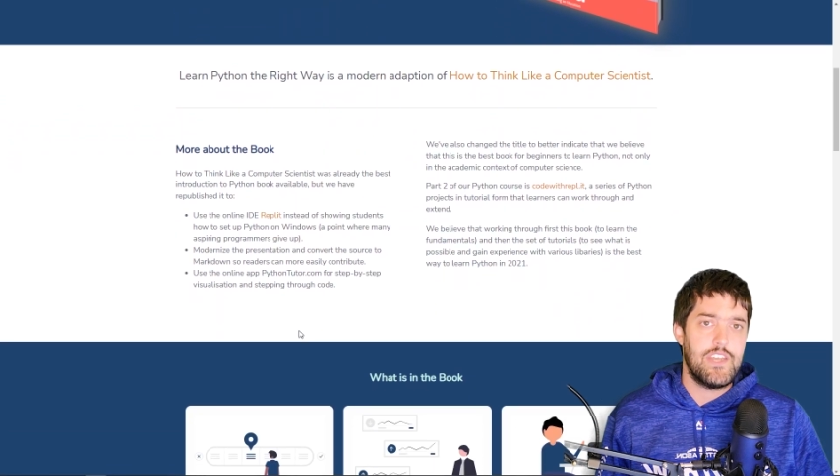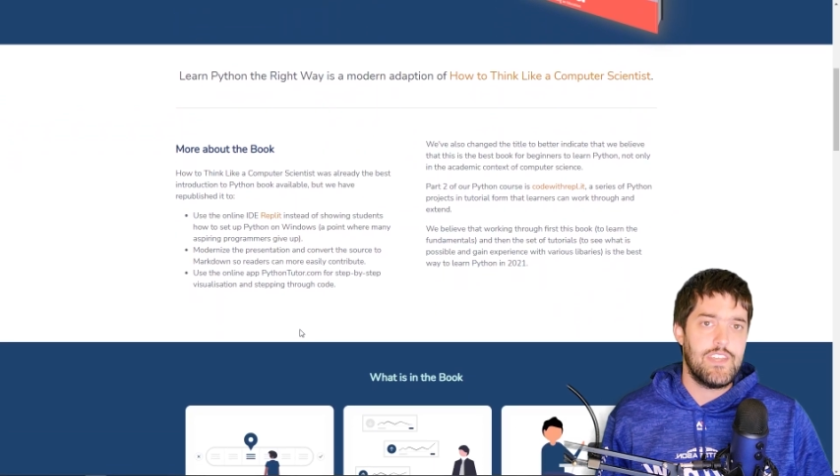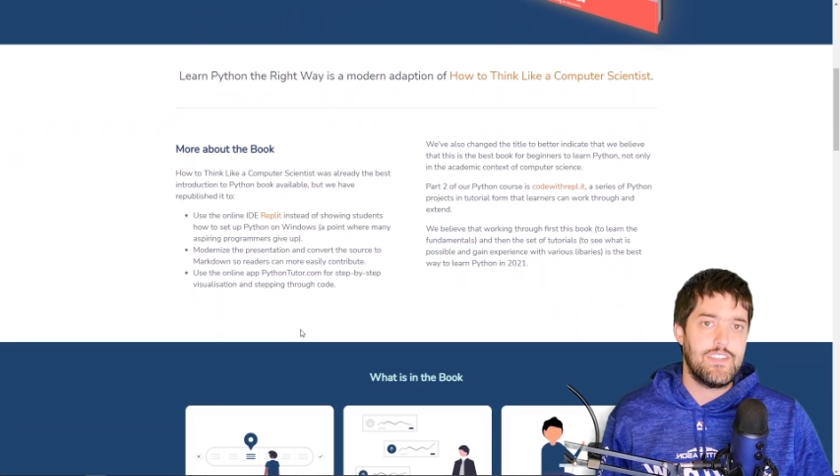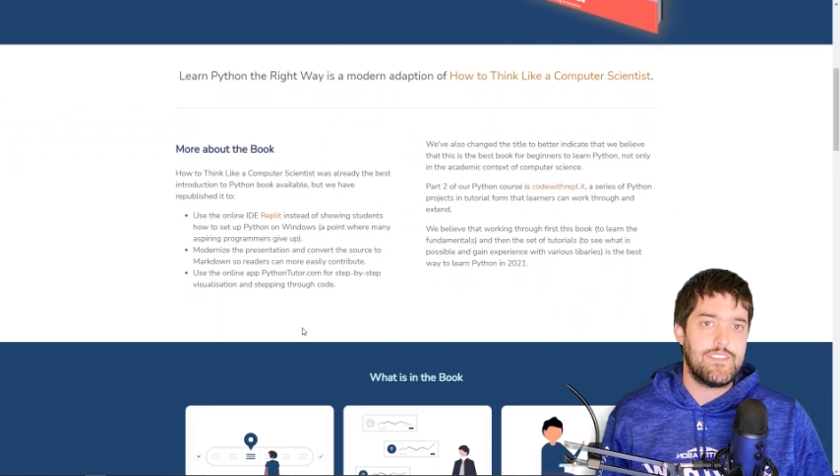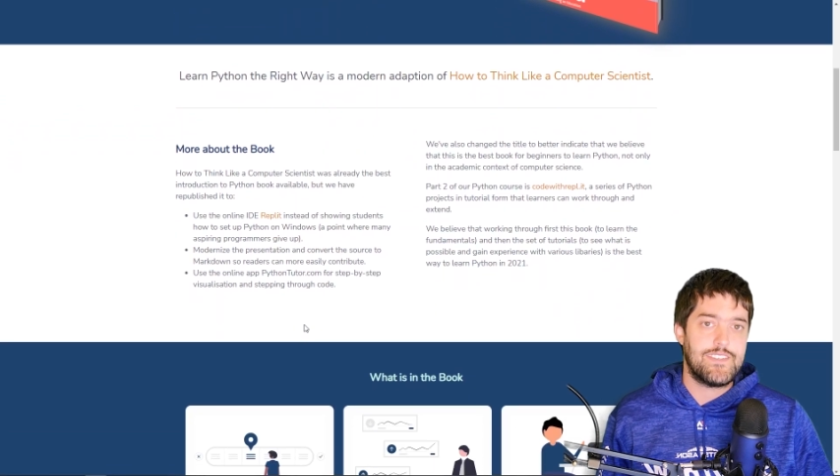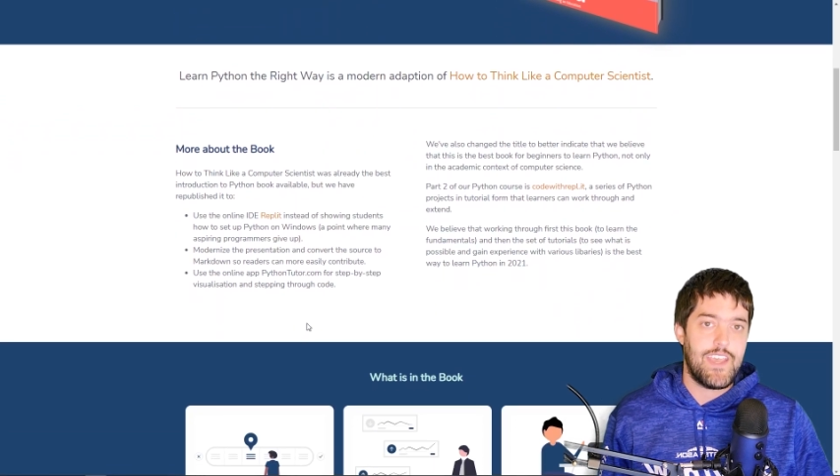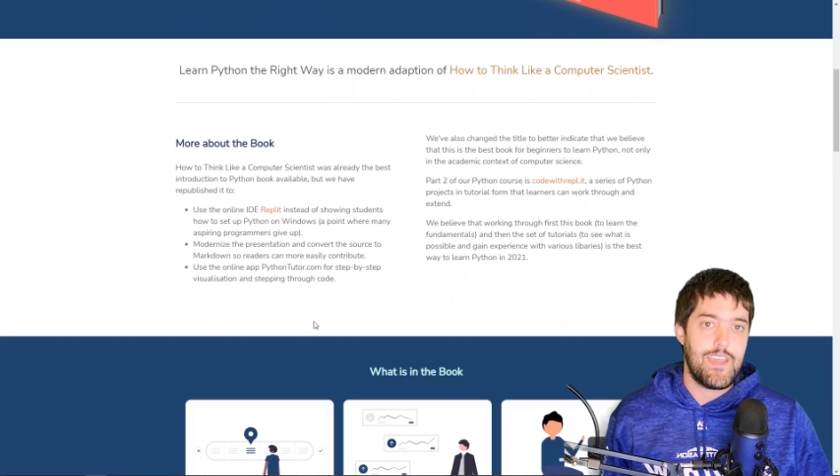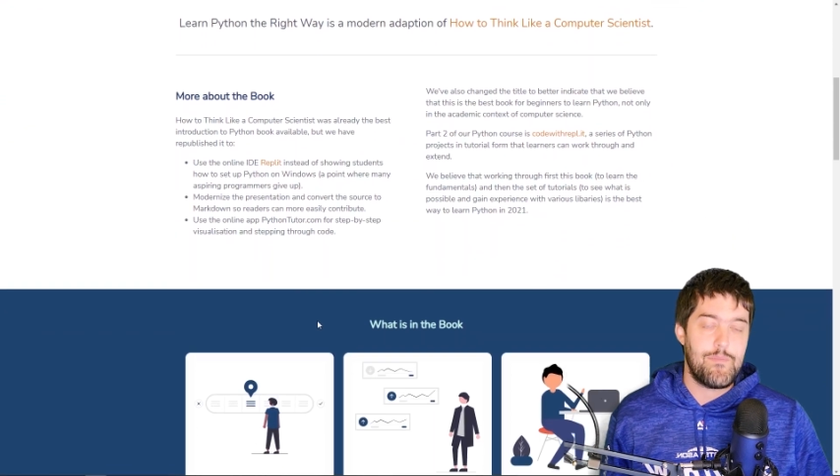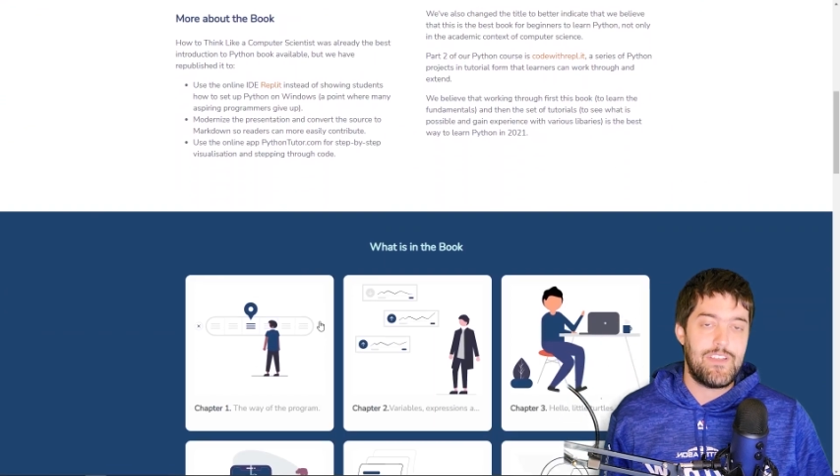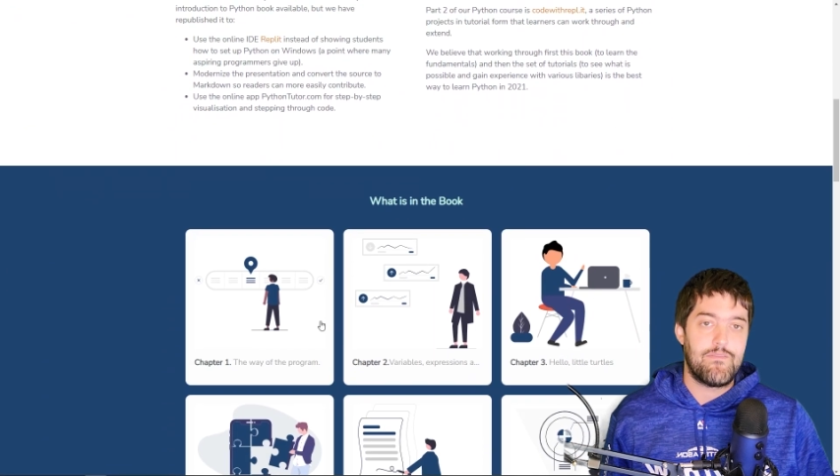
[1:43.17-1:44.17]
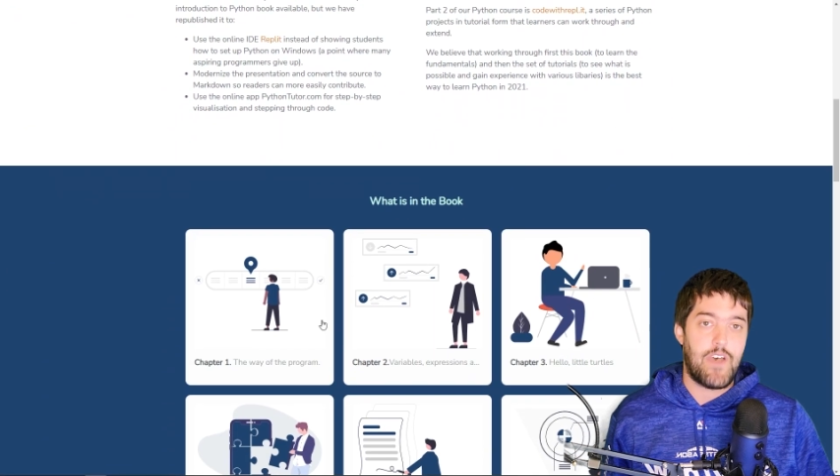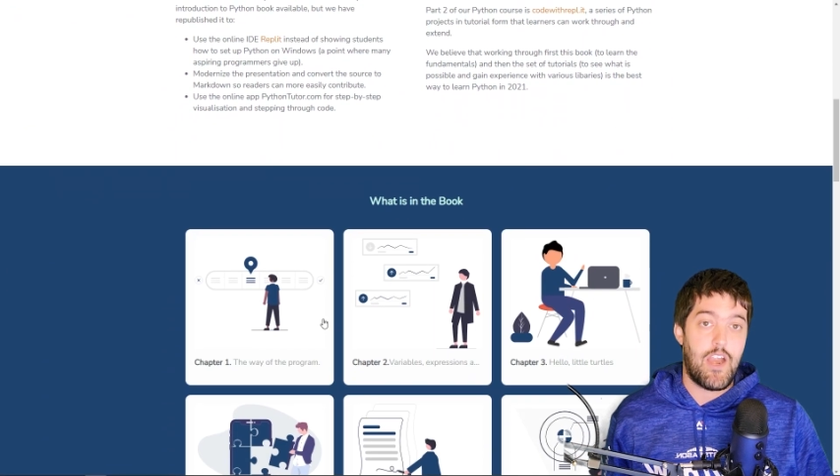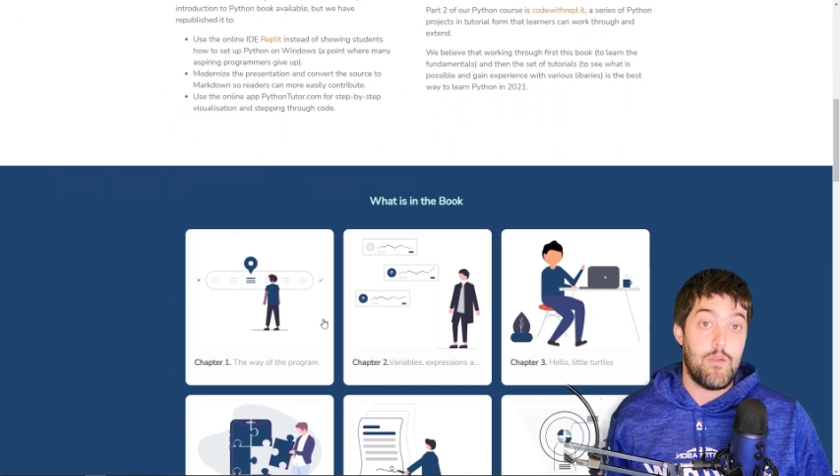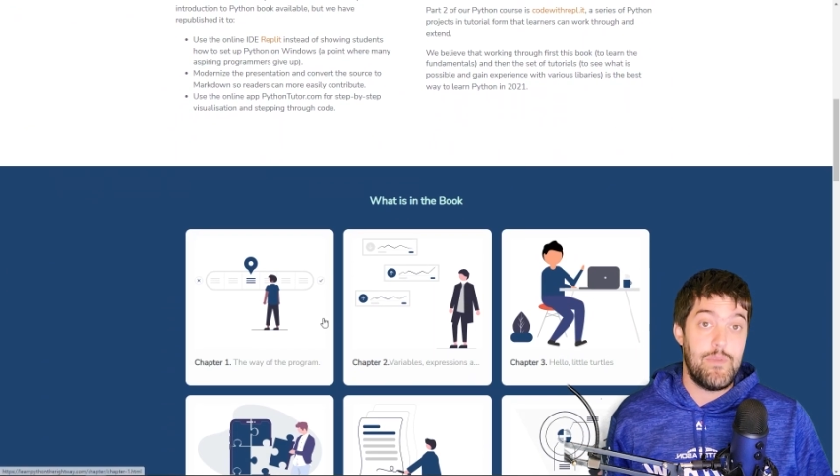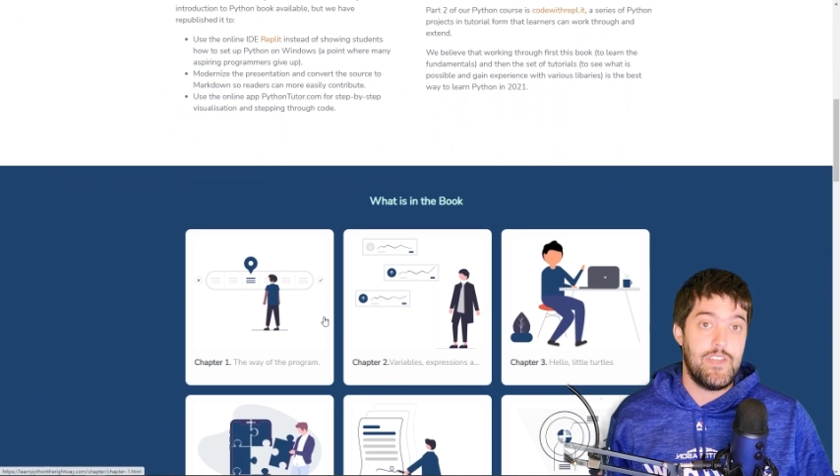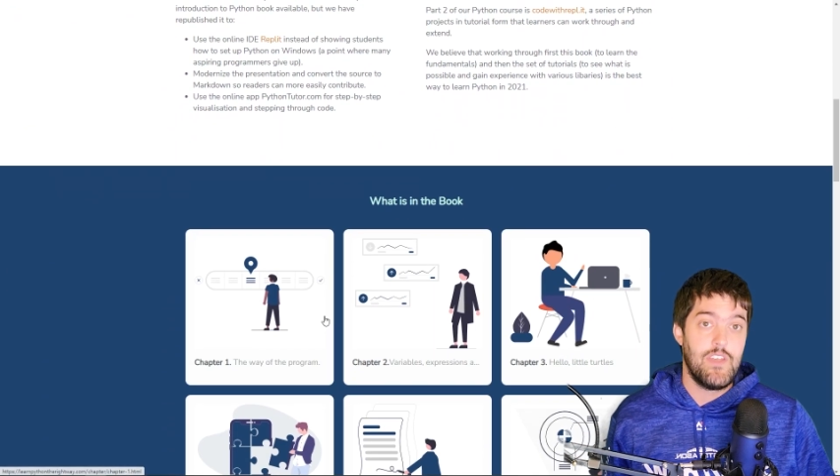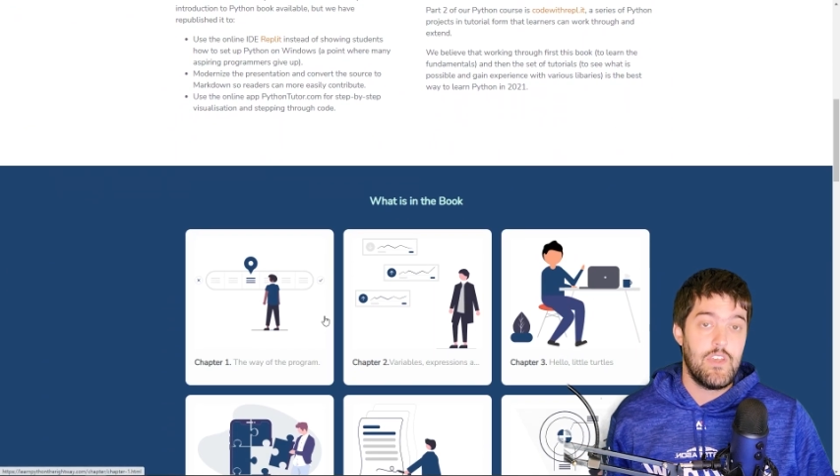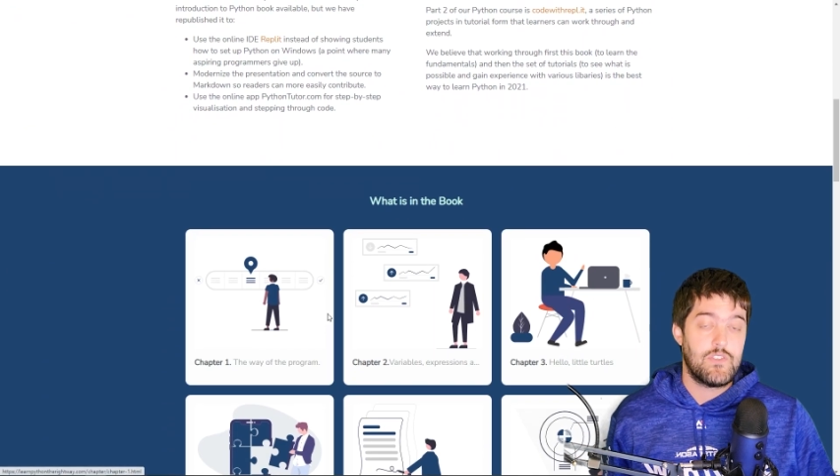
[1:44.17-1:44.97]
in the same environment.